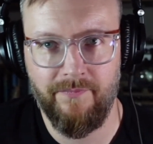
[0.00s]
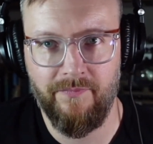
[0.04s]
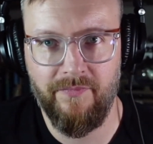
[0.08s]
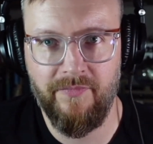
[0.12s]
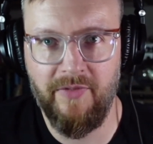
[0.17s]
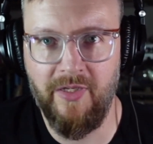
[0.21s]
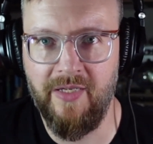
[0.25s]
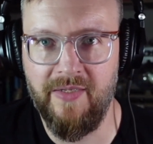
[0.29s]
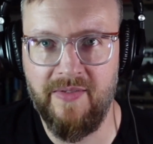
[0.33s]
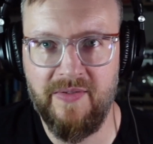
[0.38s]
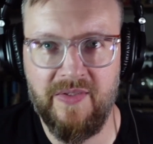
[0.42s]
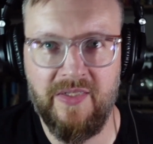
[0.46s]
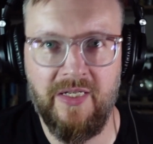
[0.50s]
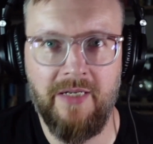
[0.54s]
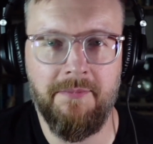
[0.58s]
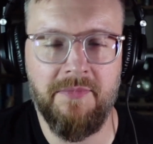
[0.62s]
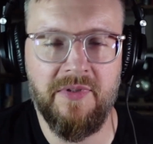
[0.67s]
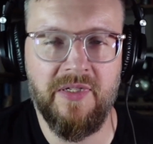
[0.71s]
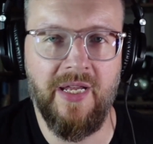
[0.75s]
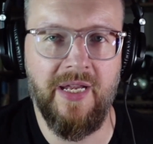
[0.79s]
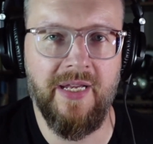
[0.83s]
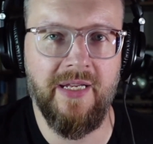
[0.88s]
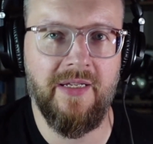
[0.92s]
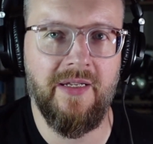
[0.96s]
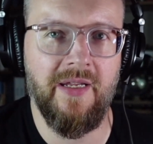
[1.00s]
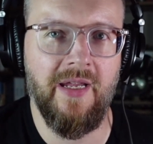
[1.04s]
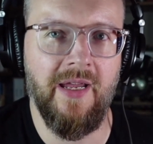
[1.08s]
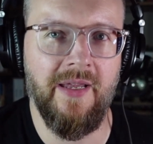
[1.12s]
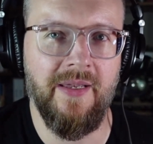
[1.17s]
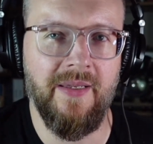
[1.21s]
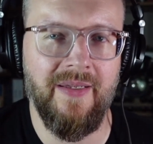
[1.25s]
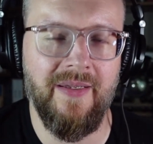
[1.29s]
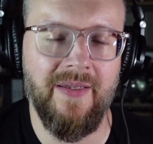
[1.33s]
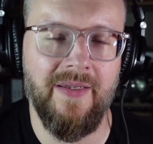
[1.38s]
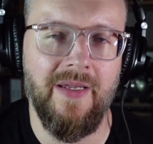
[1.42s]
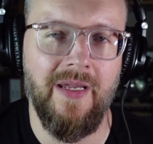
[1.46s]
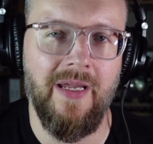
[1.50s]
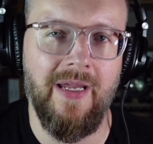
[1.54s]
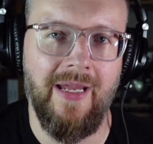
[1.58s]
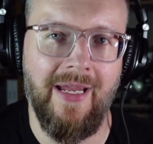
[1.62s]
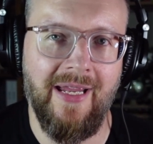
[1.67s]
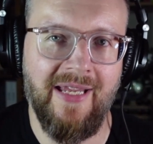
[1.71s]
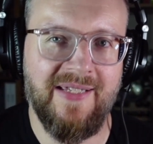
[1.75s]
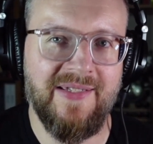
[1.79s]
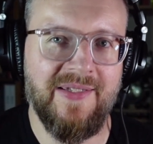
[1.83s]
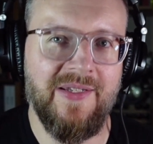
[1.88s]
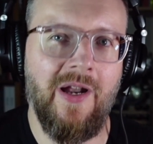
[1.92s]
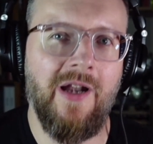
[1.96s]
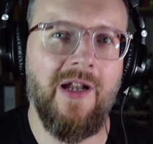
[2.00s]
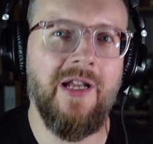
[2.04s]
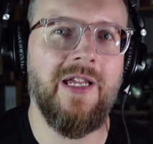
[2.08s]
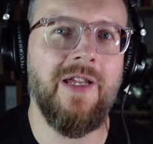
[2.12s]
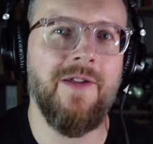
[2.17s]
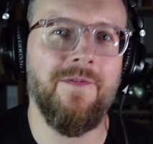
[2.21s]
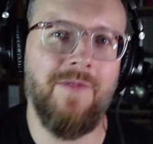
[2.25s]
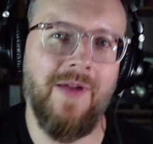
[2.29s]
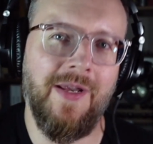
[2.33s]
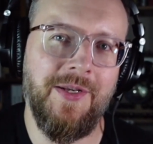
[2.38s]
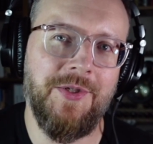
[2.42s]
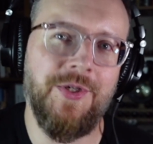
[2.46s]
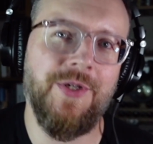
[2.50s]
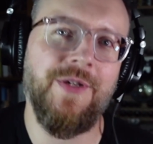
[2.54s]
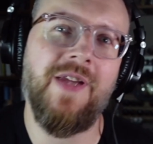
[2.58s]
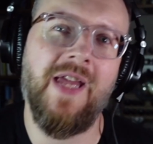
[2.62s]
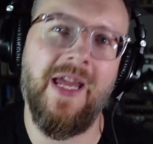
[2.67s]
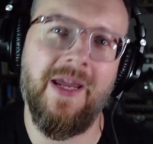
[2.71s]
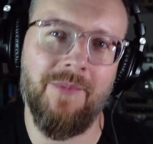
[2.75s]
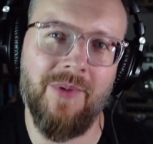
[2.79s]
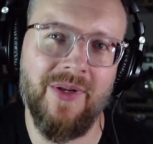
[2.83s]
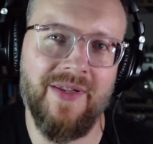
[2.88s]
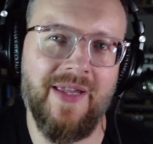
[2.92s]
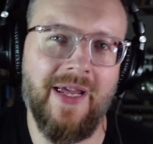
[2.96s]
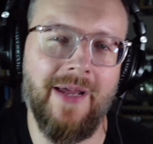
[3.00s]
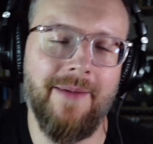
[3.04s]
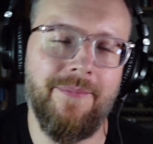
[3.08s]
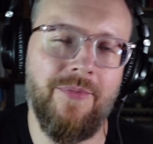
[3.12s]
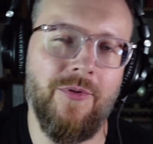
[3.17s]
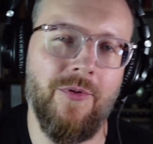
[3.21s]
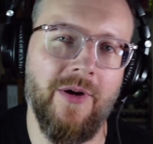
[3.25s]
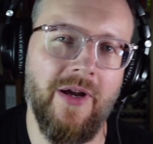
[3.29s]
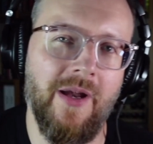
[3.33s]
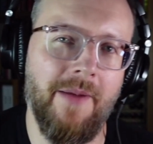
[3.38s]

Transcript: it seems like it's not a convention game at that point.